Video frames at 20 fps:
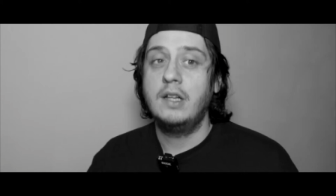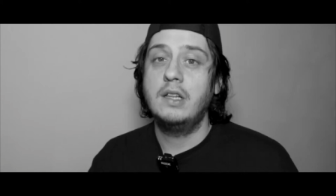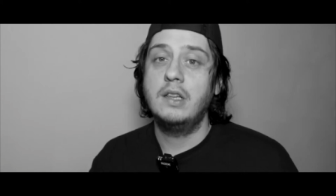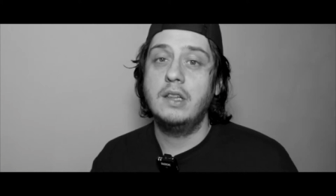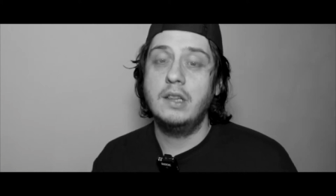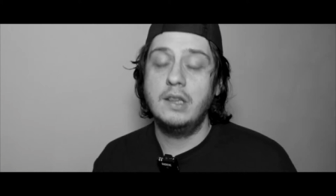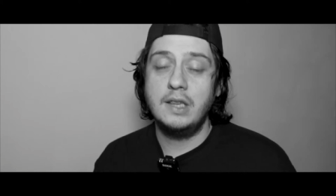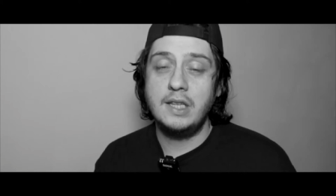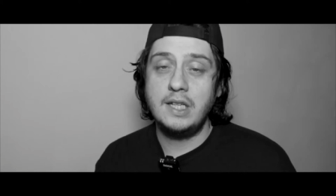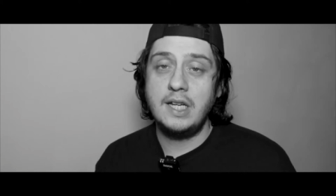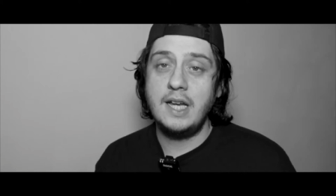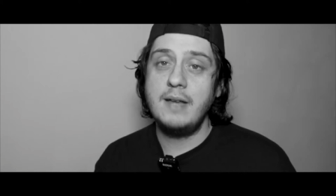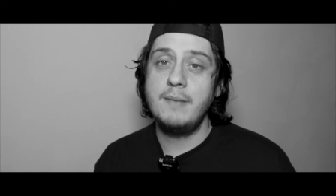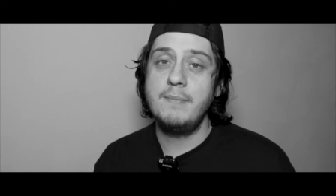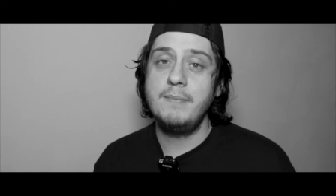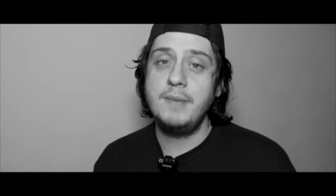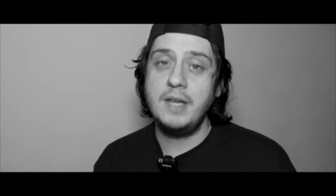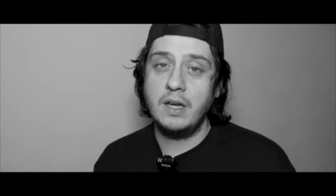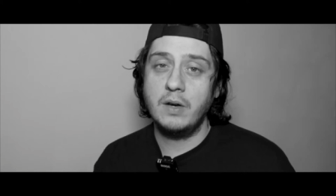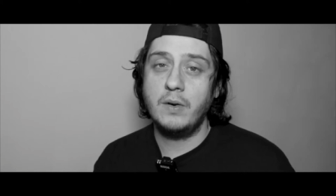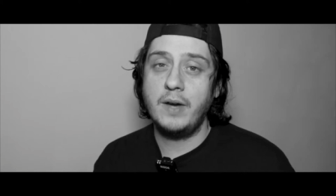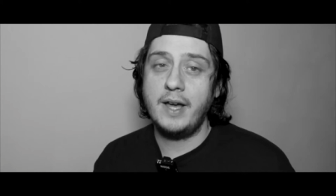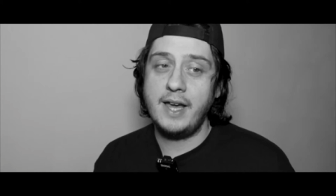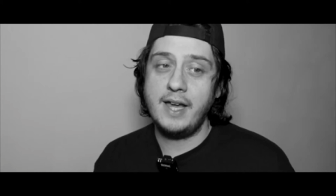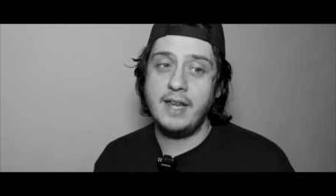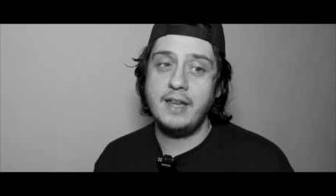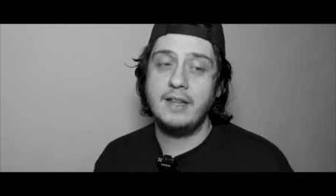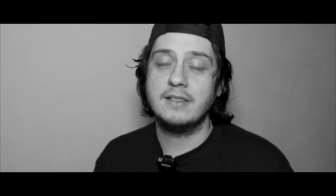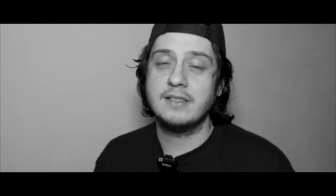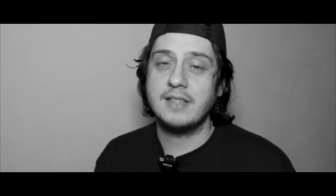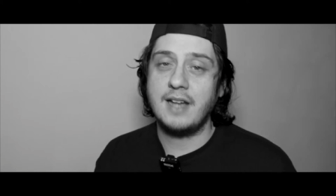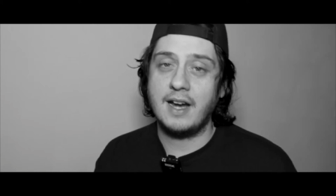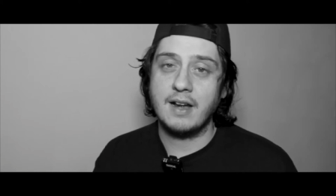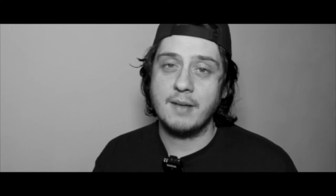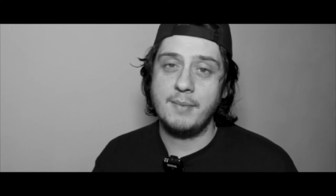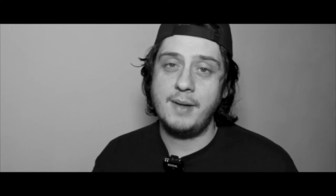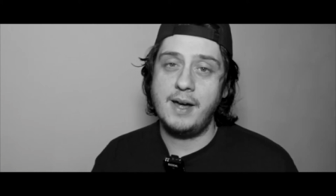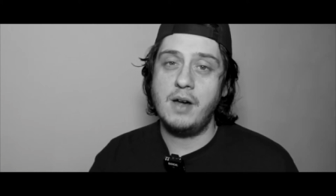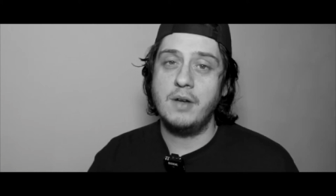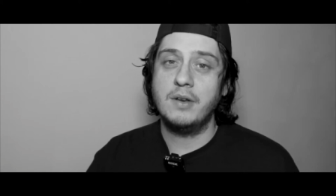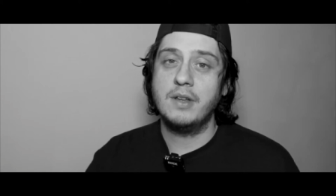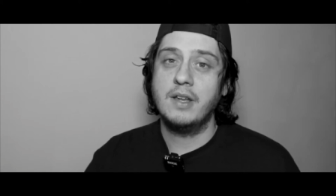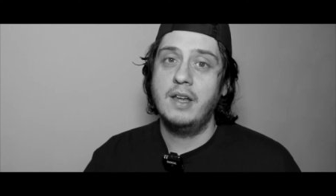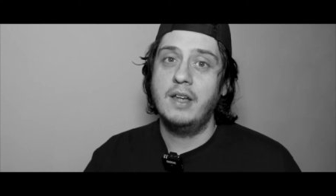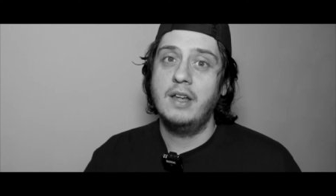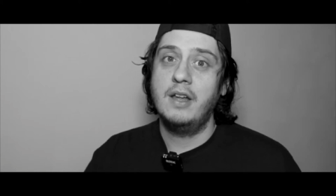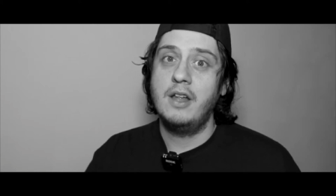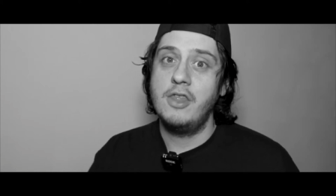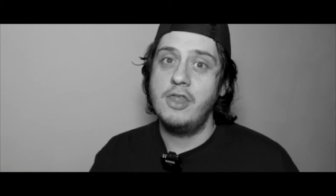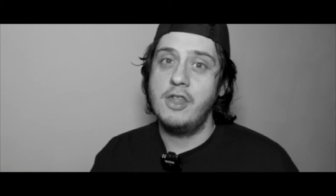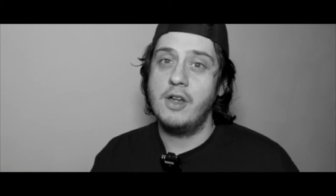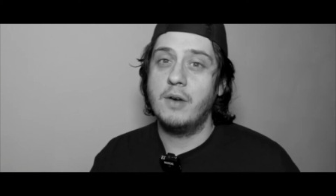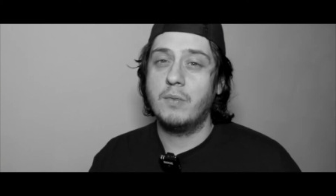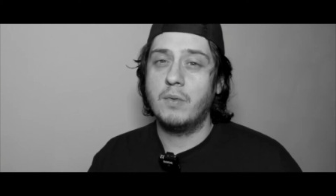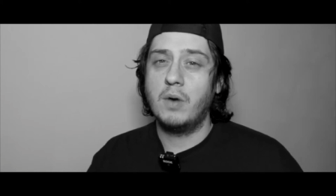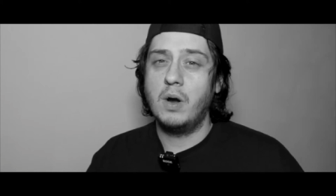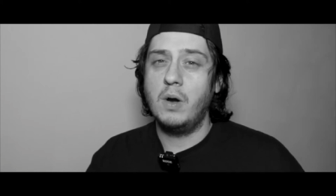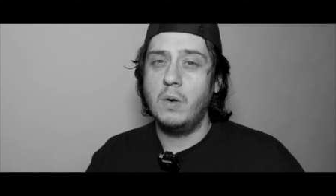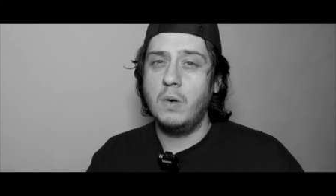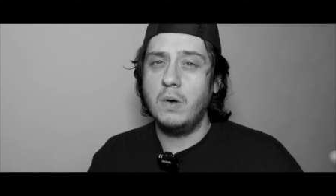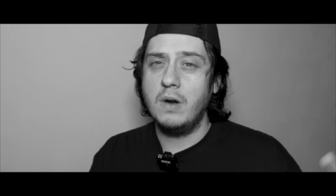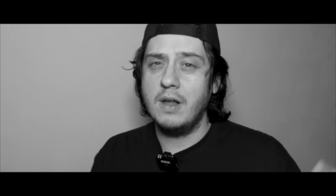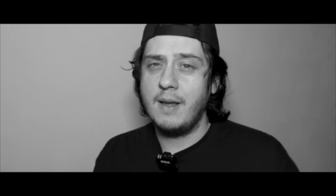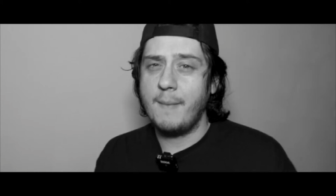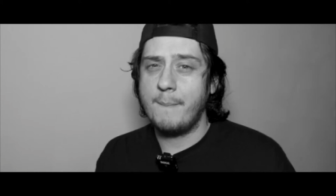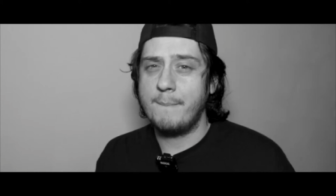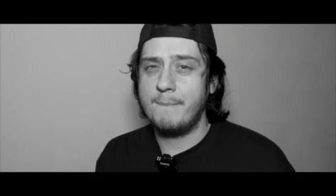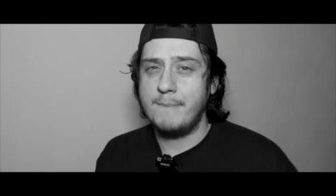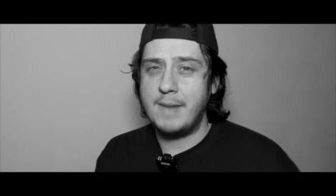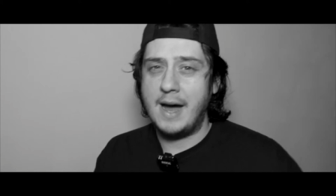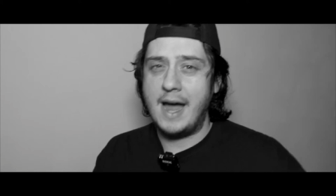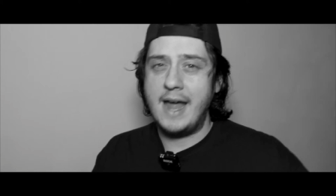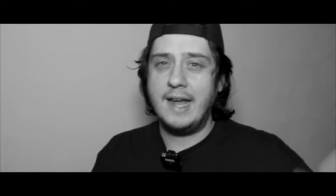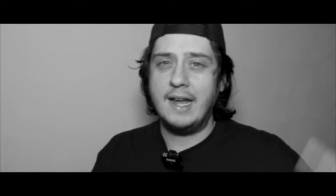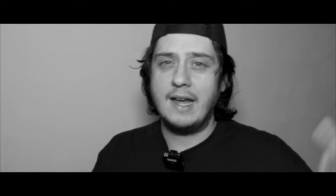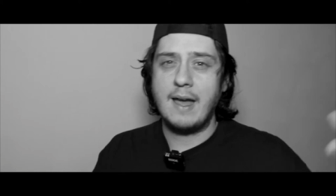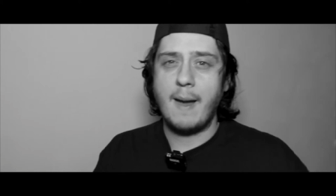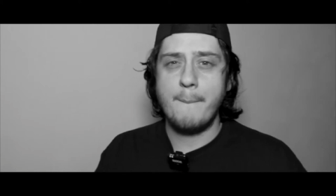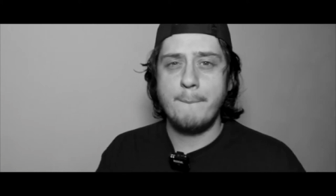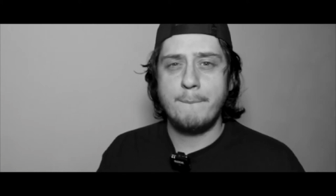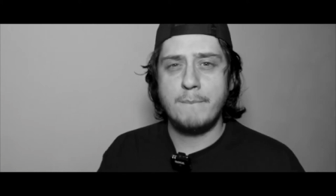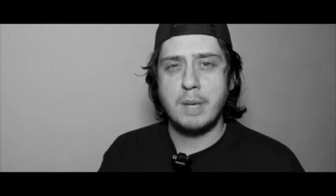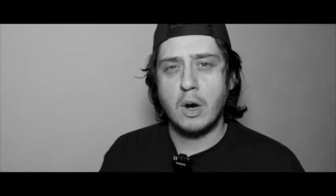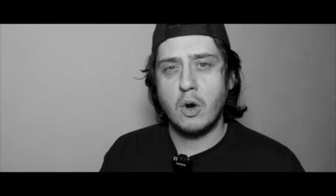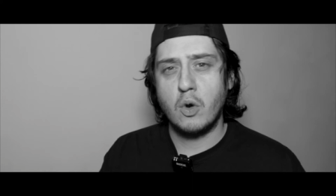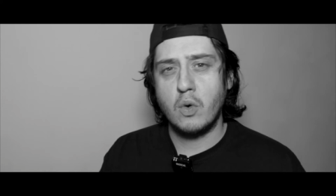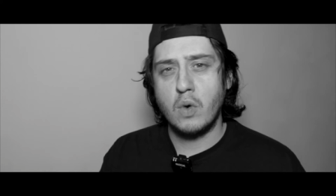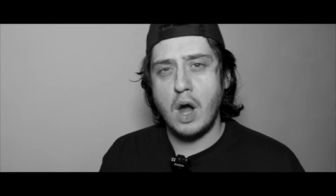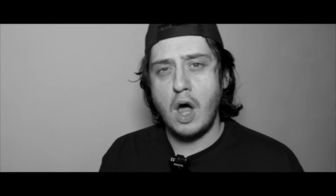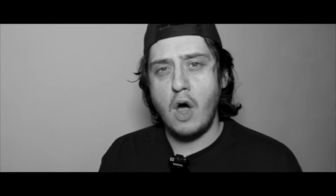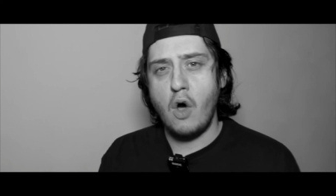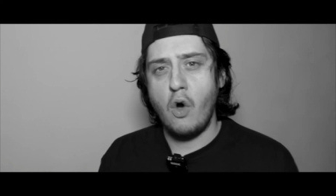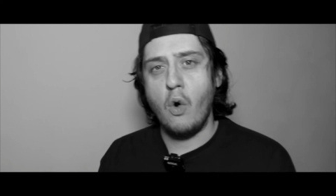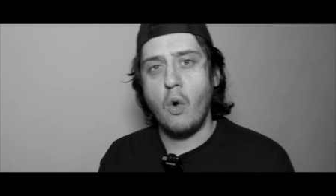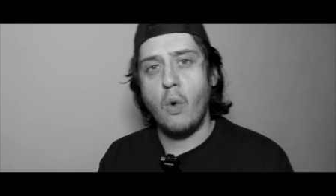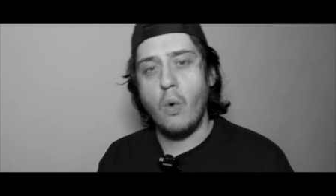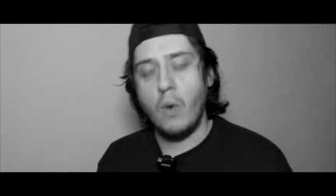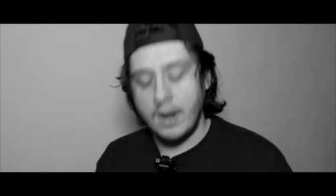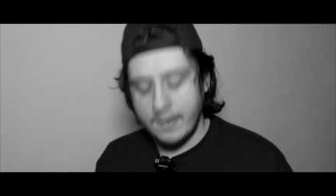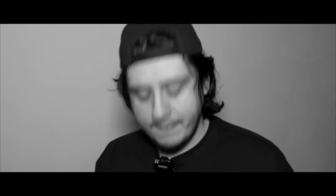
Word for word: Let me go ahead and talk about the Røde Mic Pro.